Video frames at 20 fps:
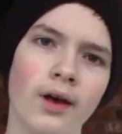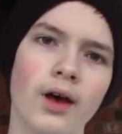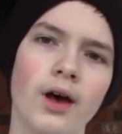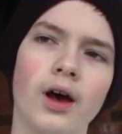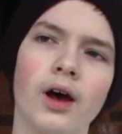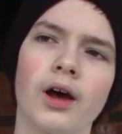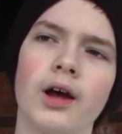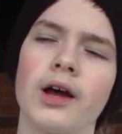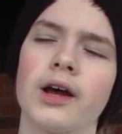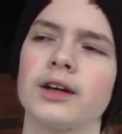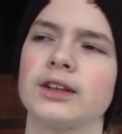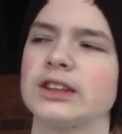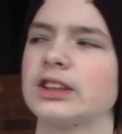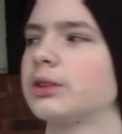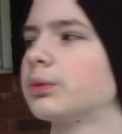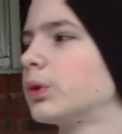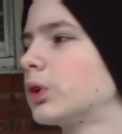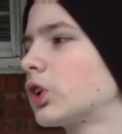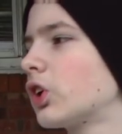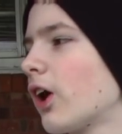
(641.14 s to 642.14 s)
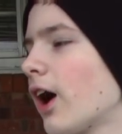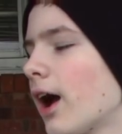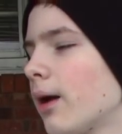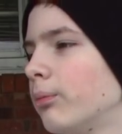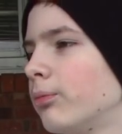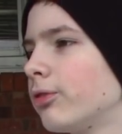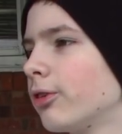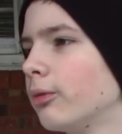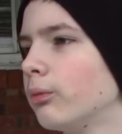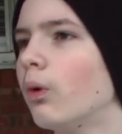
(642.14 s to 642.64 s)
Ah, uh, subscribe
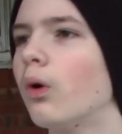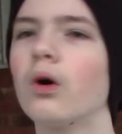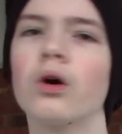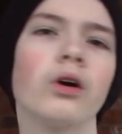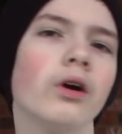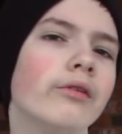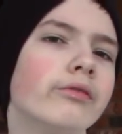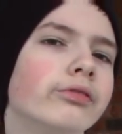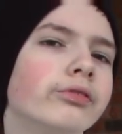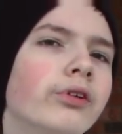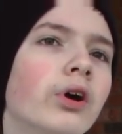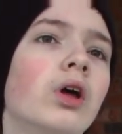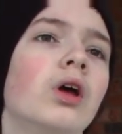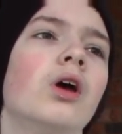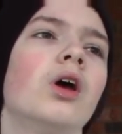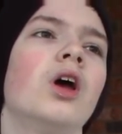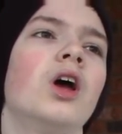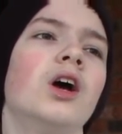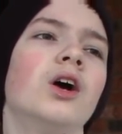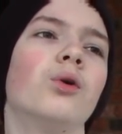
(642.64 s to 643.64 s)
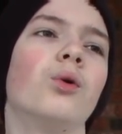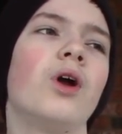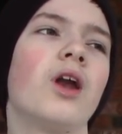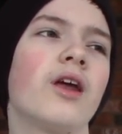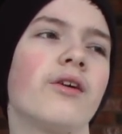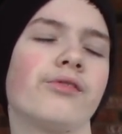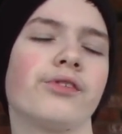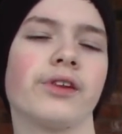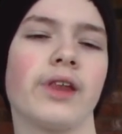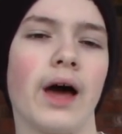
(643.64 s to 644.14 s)
for more of
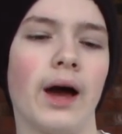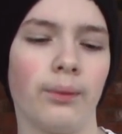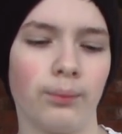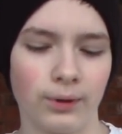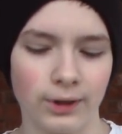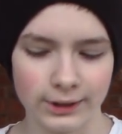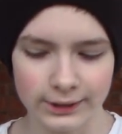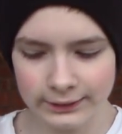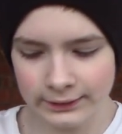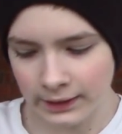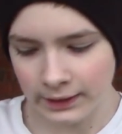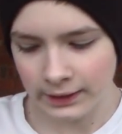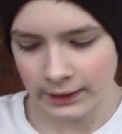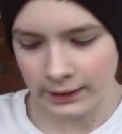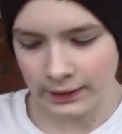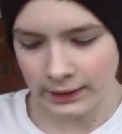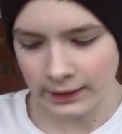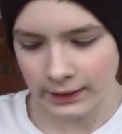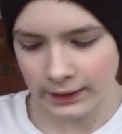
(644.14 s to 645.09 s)
whatever that was.